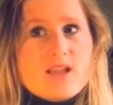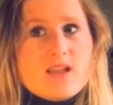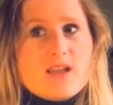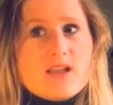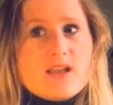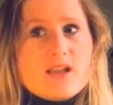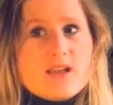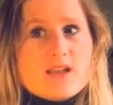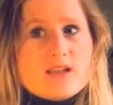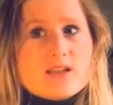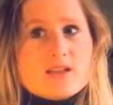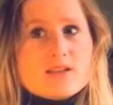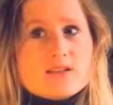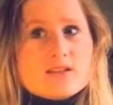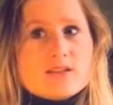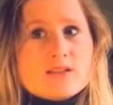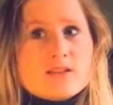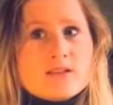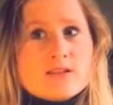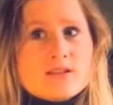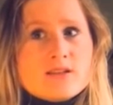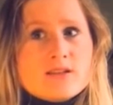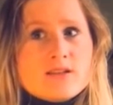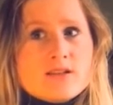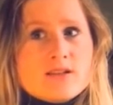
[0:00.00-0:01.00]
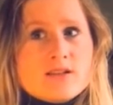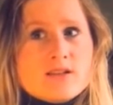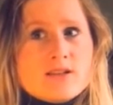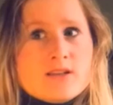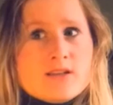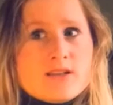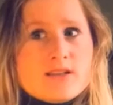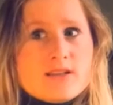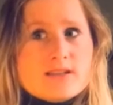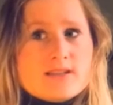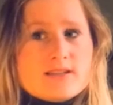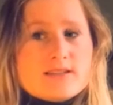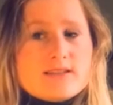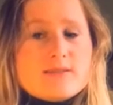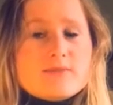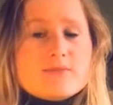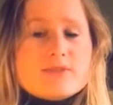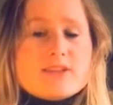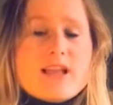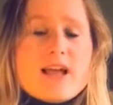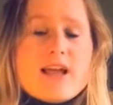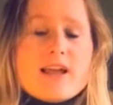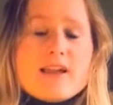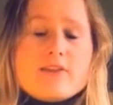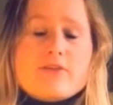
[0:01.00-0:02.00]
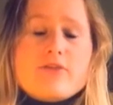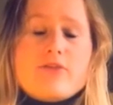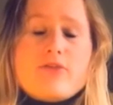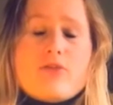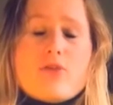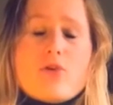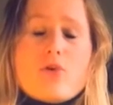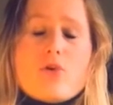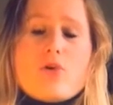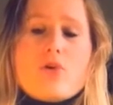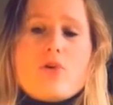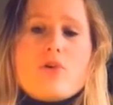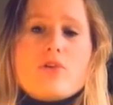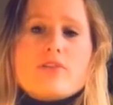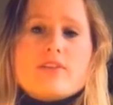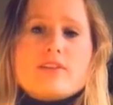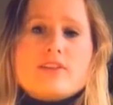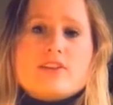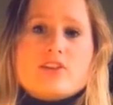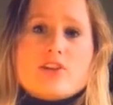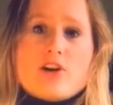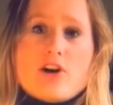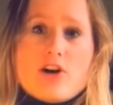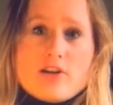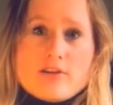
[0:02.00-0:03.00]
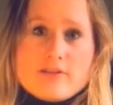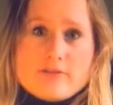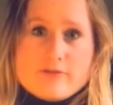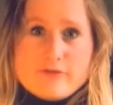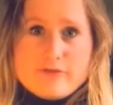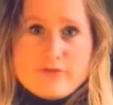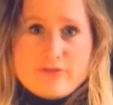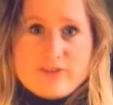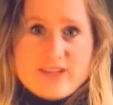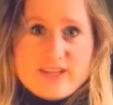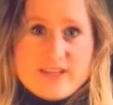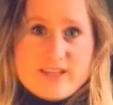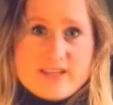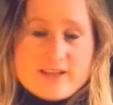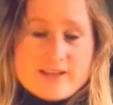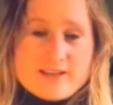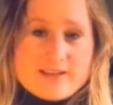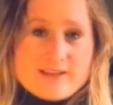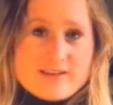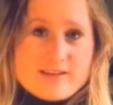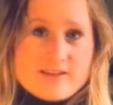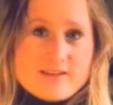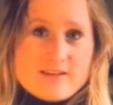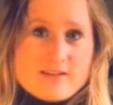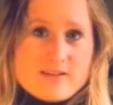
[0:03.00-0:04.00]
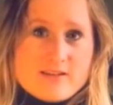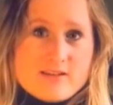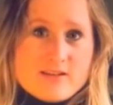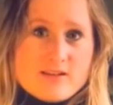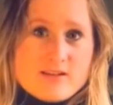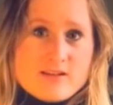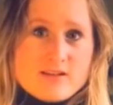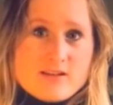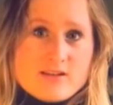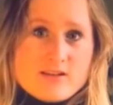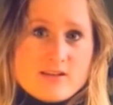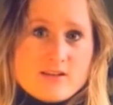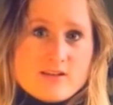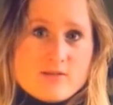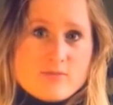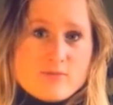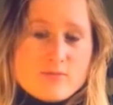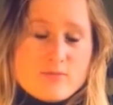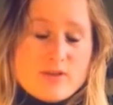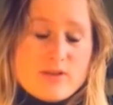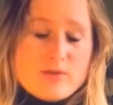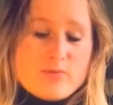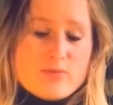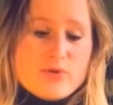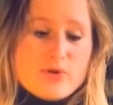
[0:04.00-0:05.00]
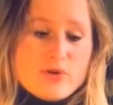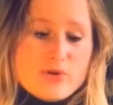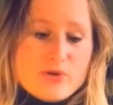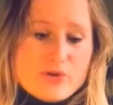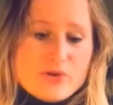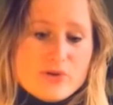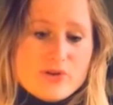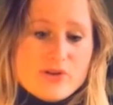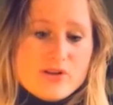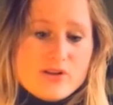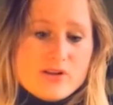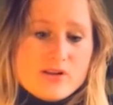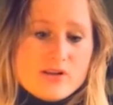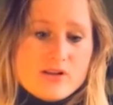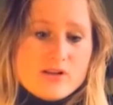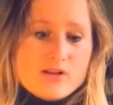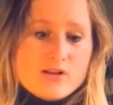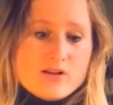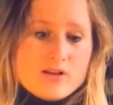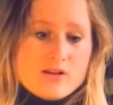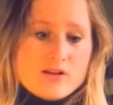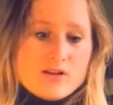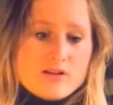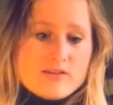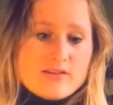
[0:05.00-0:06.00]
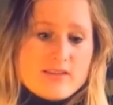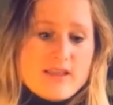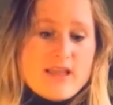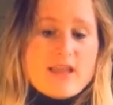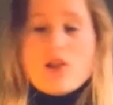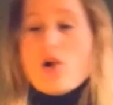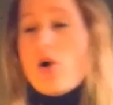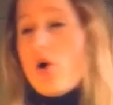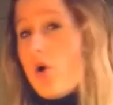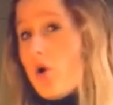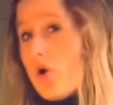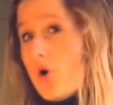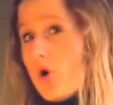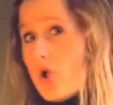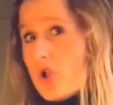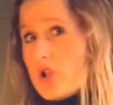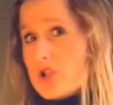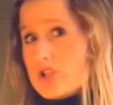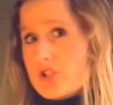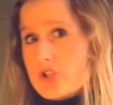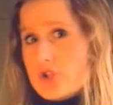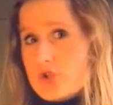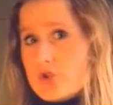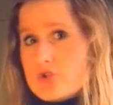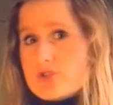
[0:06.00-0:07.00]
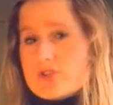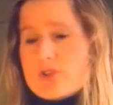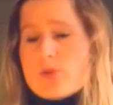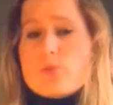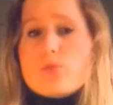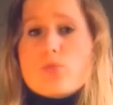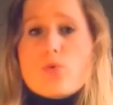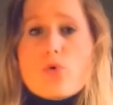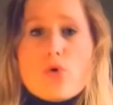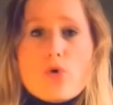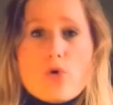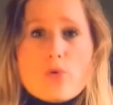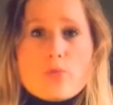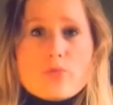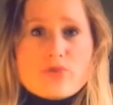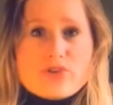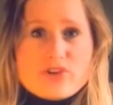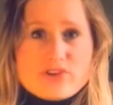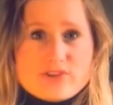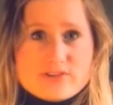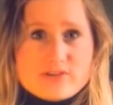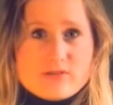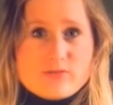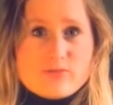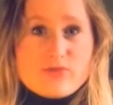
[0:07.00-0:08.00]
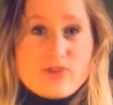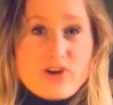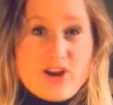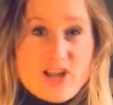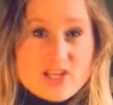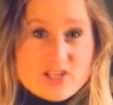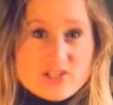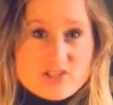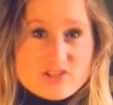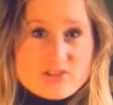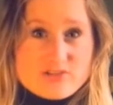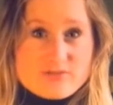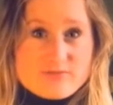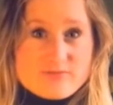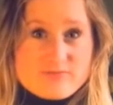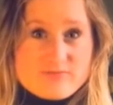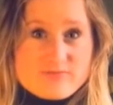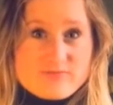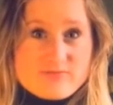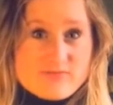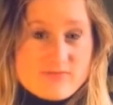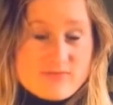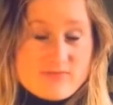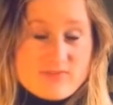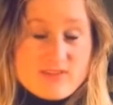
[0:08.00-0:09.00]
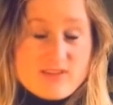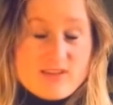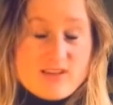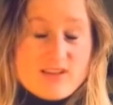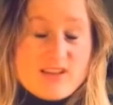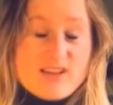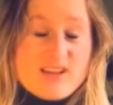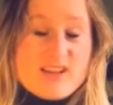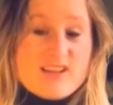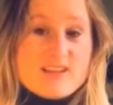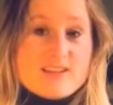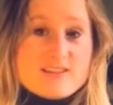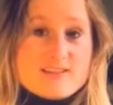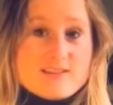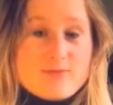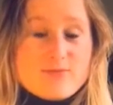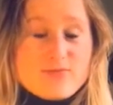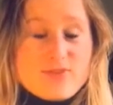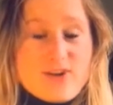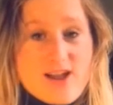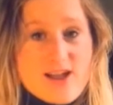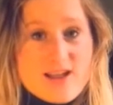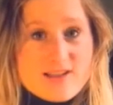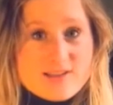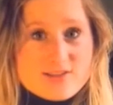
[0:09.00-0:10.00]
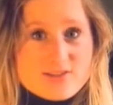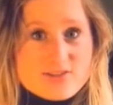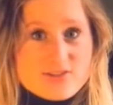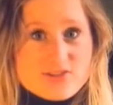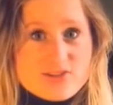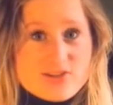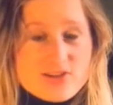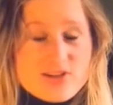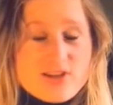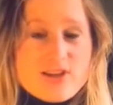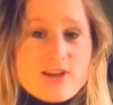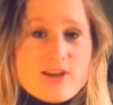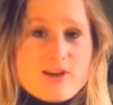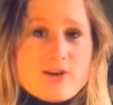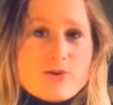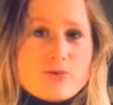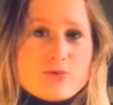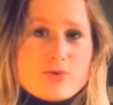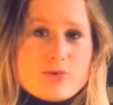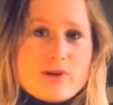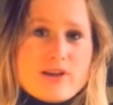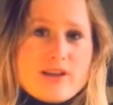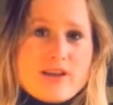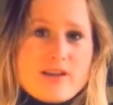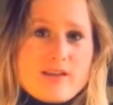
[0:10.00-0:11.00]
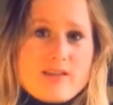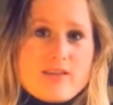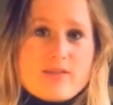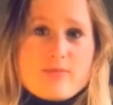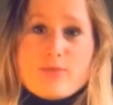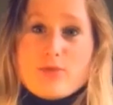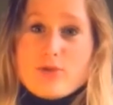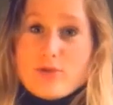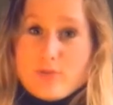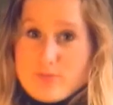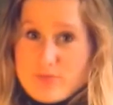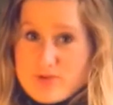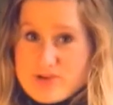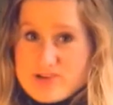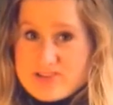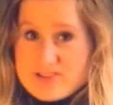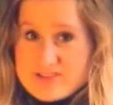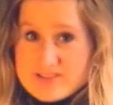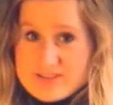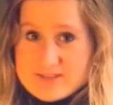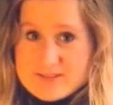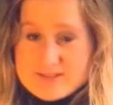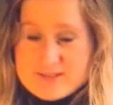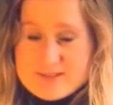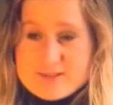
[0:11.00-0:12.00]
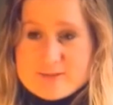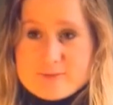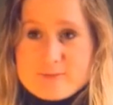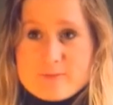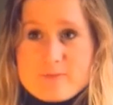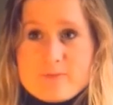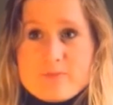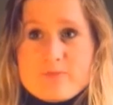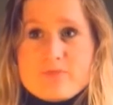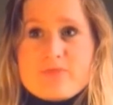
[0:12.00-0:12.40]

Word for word: and it seems like for the non-vegan people, they all use a boar bristle brush. It is a brush with boar bristles,